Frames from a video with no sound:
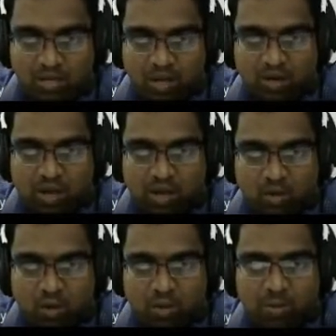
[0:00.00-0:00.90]
Now I
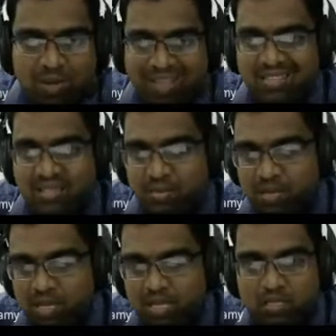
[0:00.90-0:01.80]
hope,
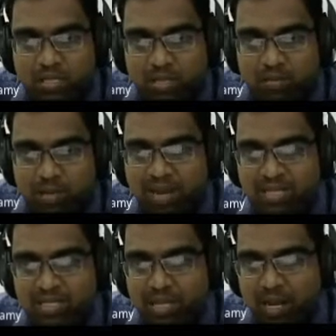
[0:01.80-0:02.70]
except this
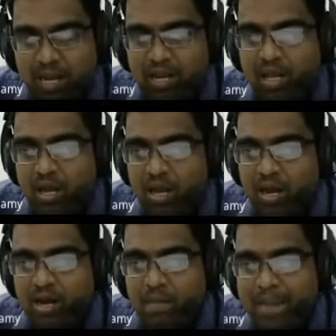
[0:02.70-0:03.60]
minus sign
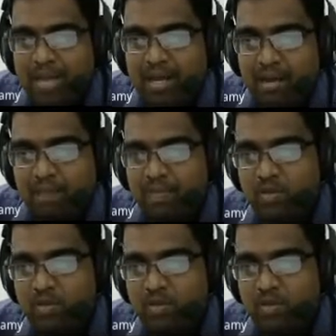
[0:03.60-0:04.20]
and beta.